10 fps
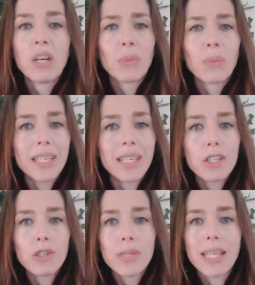With each
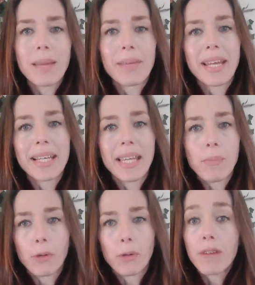new assignment, I gained
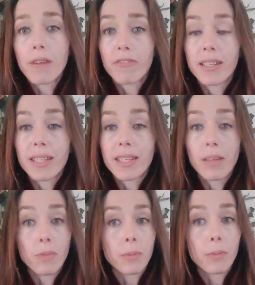more confidence, and
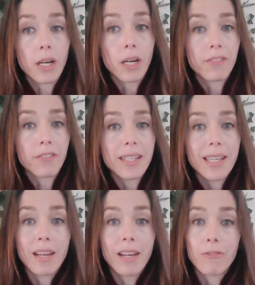with more confidence,
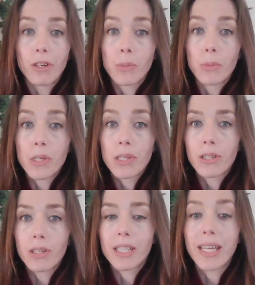I felt more
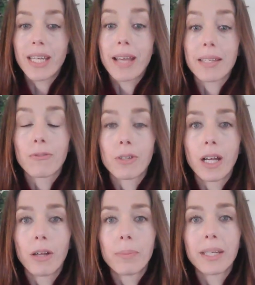secure in asking for
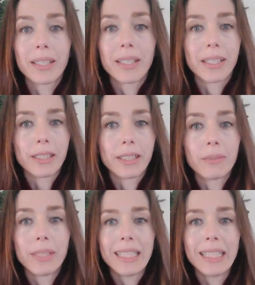help and clarity
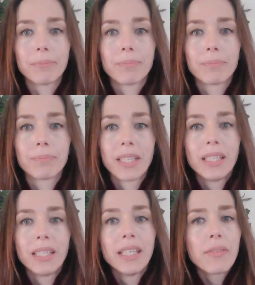when needed.
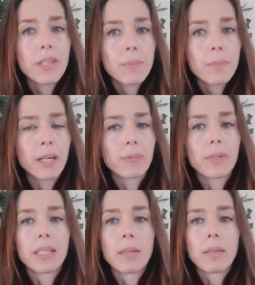This, paired
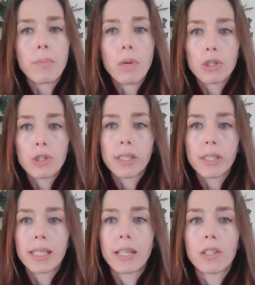with the emotional
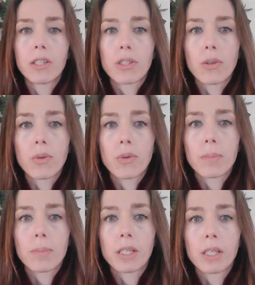intelligence course
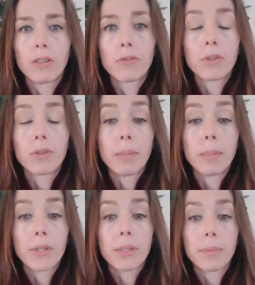material from my
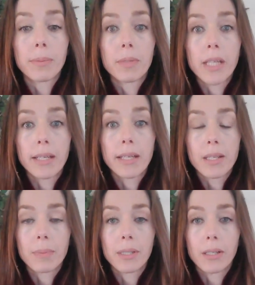
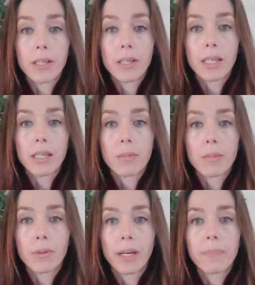multidisciplinary studies
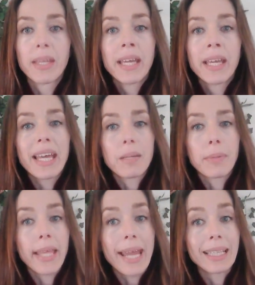program and
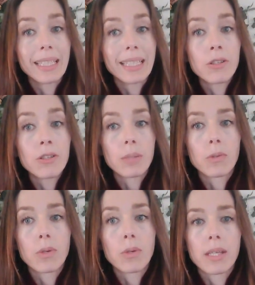applied leadership
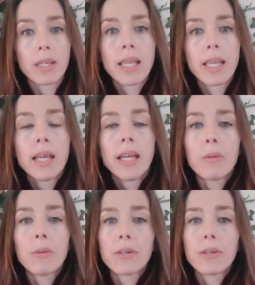courses, helped
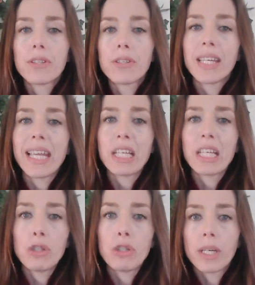me cultivate a
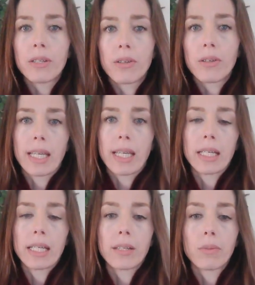new
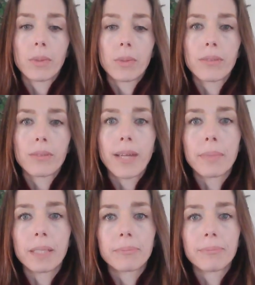understanding of the world around
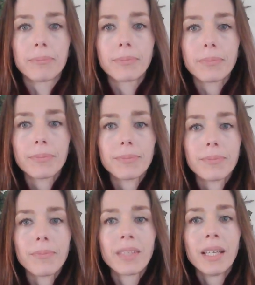me.
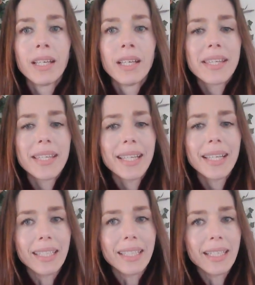
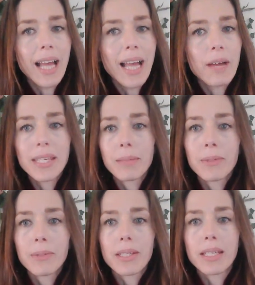Suddenly, I was
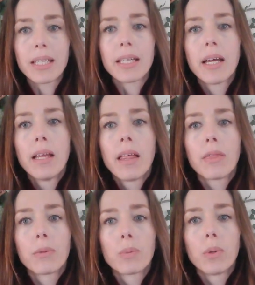able to see
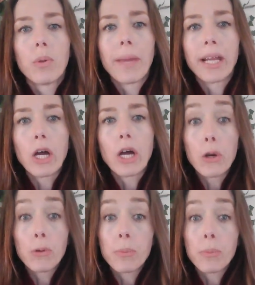the role my
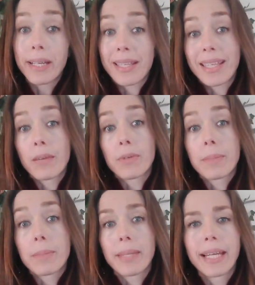own mindset was
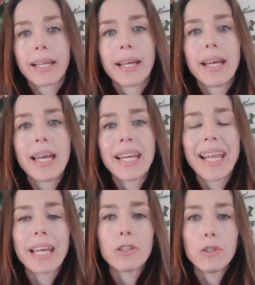playing, and I
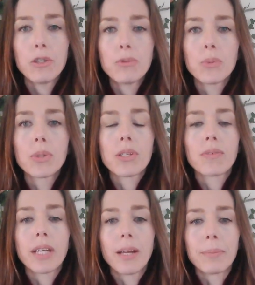had new tools
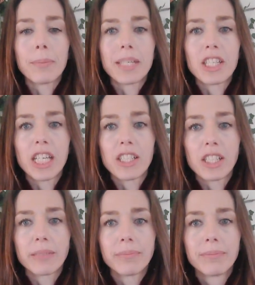for helping me change it.